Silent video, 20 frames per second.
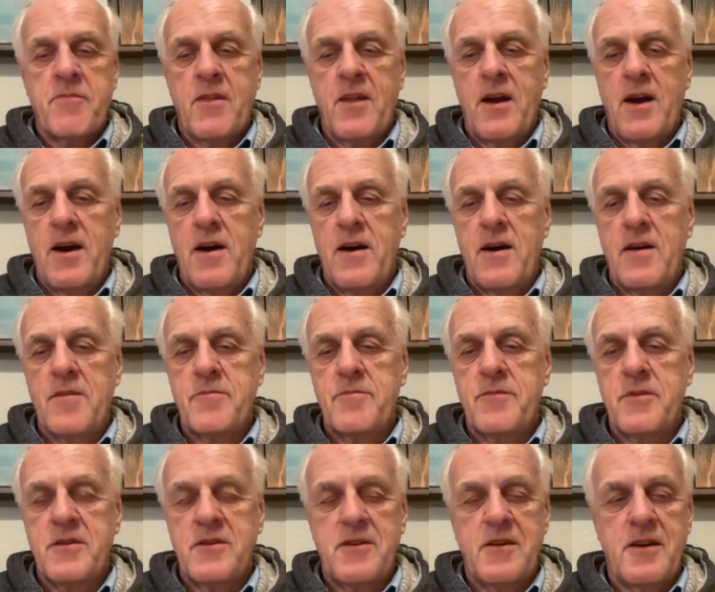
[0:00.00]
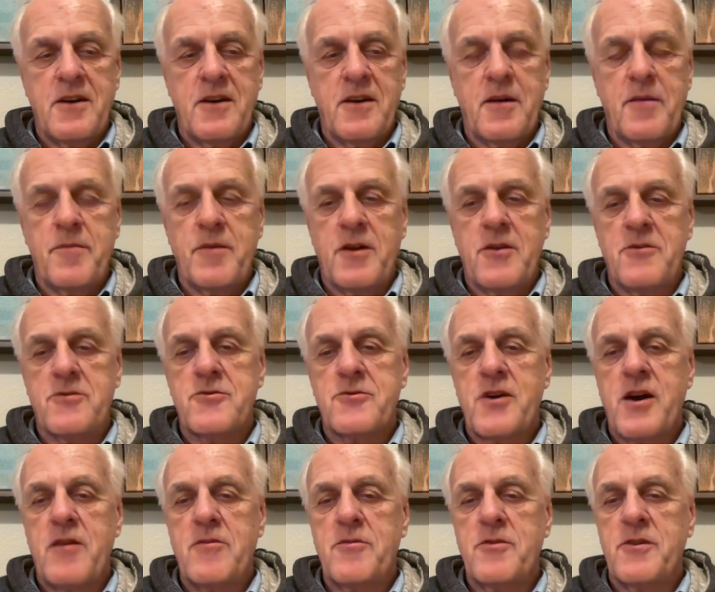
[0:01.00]
I don't
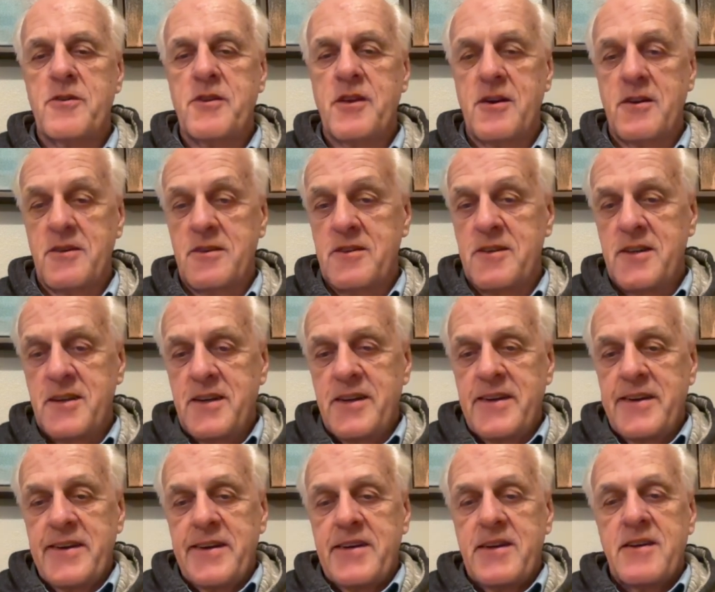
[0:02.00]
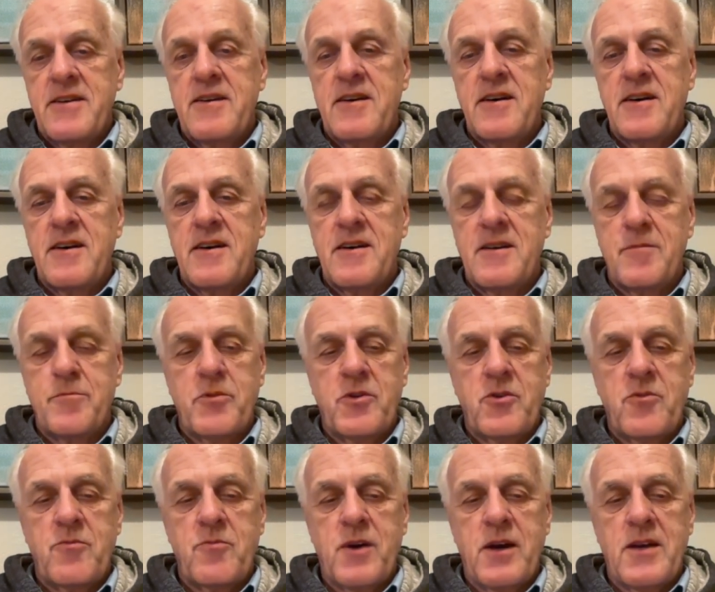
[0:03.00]
travel in that.
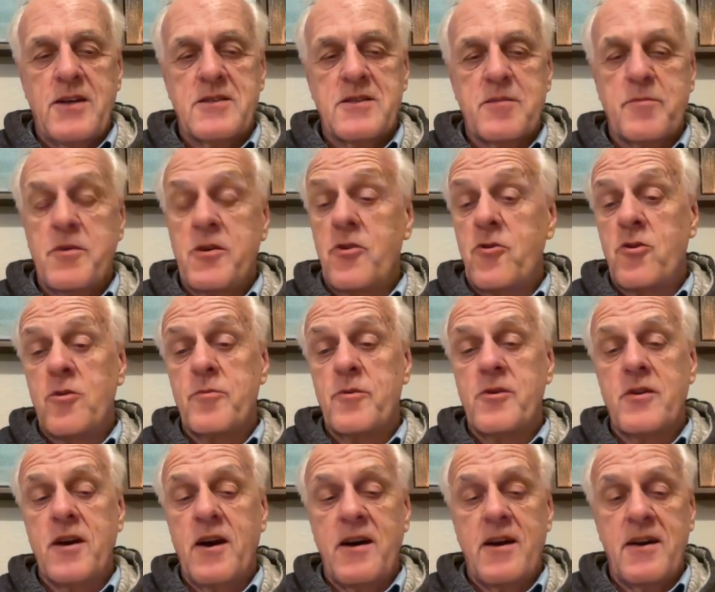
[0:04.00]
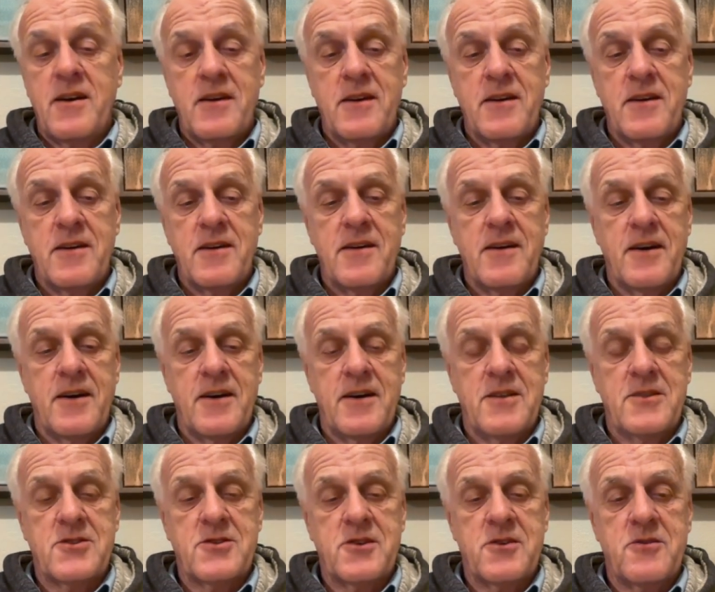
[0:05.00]
I guess I'm a normal guy,
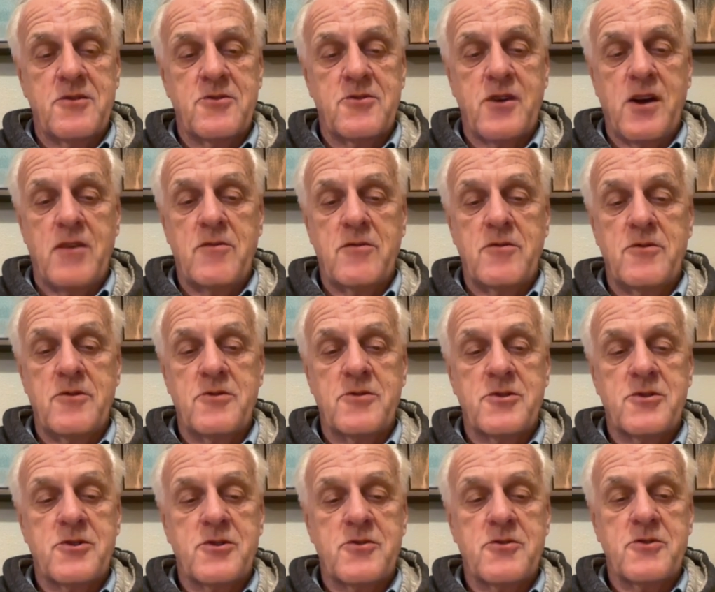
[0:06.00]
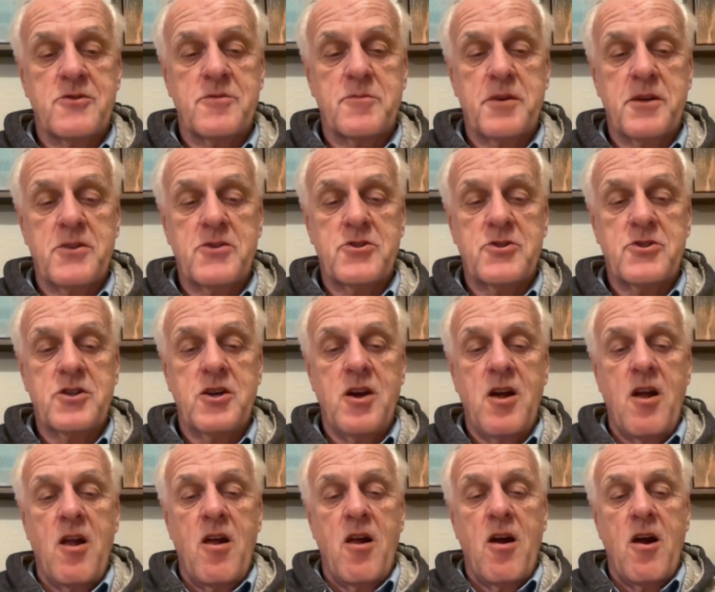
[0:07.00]
so I don't travel in those circles much.
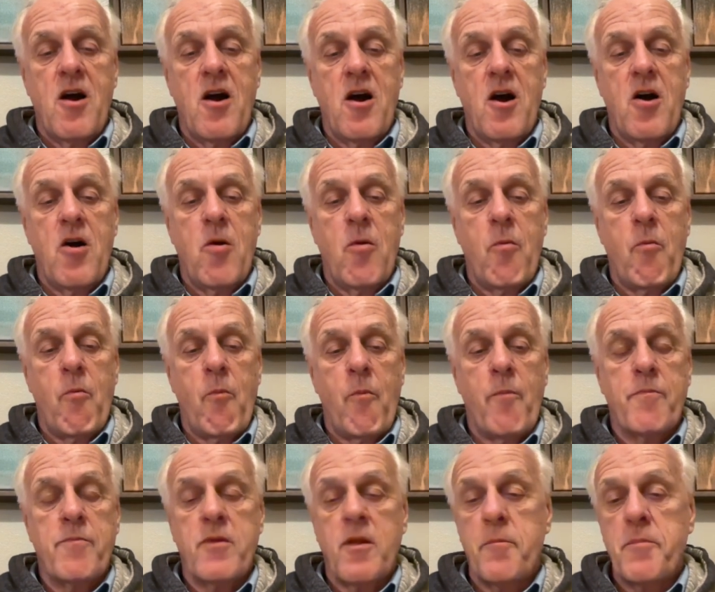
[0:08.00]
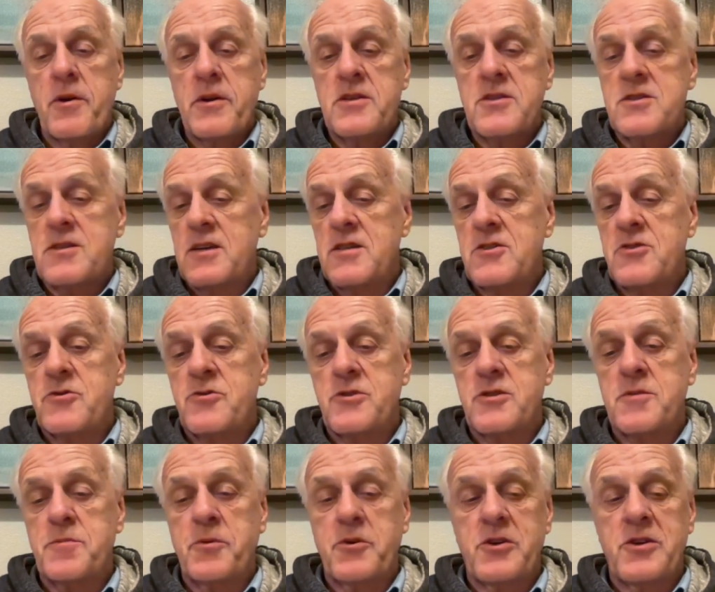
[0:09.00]
But it's nice to
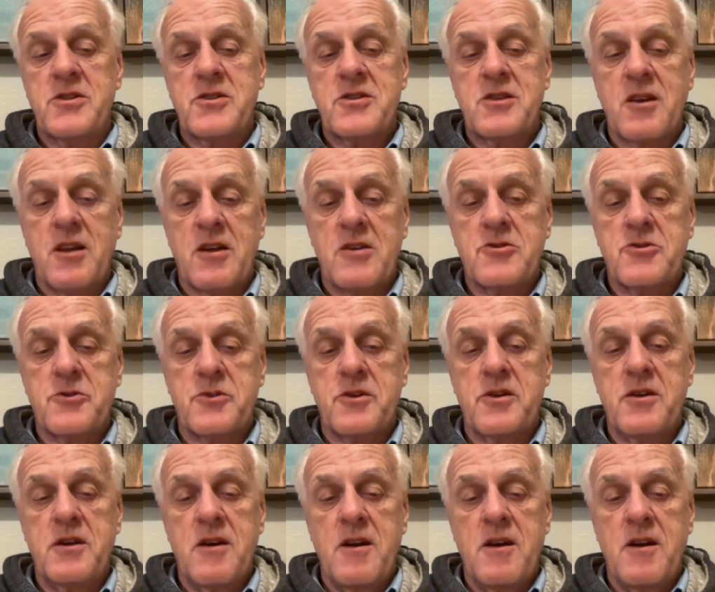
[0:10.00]
experience the luxury,